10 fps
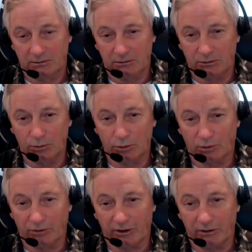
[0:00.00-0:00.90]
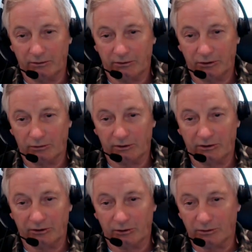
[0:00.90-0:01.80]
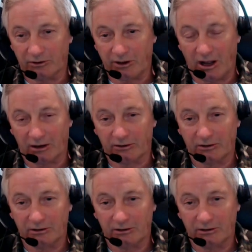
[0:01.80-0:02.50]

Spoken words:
oodles of silver and silver stocks.